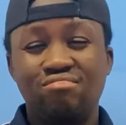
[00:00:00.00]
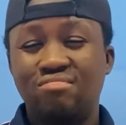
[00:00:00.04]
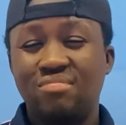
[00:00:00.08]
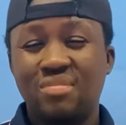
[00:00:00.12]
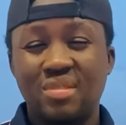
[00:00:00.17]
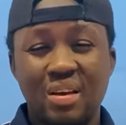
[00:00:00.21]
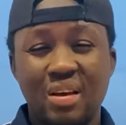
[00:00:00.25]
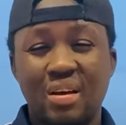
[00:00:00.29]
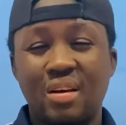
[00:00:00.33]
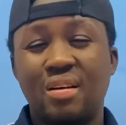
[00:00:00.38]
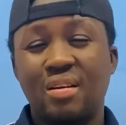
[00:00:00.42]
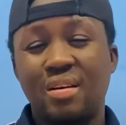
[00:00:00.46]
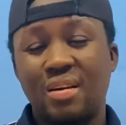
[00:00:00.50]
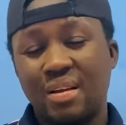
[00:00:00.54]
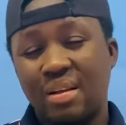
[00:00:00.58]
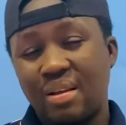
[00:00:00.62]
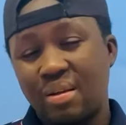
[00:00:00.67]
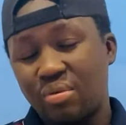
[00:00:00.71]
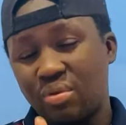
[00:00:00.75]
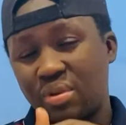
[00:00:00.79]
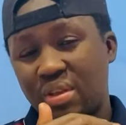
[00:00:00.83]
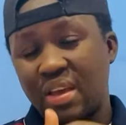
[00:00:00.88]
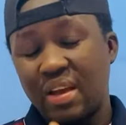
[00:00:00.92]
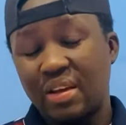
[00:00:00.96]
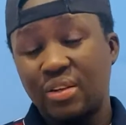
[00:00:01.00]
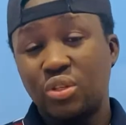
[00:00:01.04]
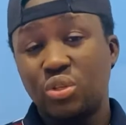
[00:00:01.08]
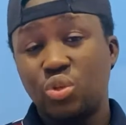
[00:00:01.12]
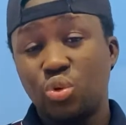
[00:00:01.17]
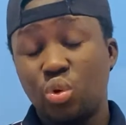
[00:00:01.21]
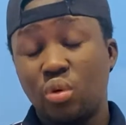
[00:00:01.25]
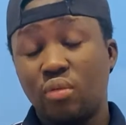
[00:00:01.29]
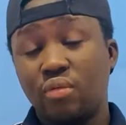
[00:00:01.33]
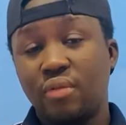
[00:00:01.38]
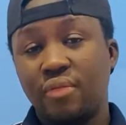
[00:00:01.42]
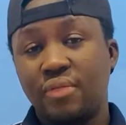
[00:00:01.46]
There are
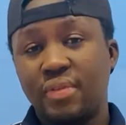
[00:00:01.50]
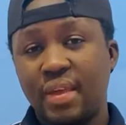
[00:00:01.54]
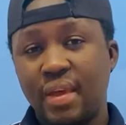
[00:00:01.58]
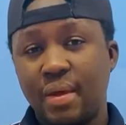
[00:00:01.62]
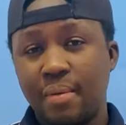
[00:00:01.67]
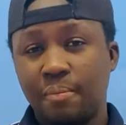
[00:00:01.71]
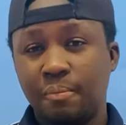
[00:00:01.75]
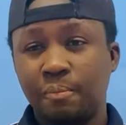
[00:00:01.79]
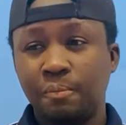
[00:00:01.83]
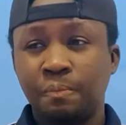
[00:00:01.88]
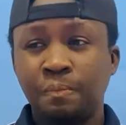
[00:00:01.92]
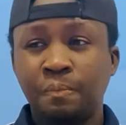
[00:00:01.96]
12 of them.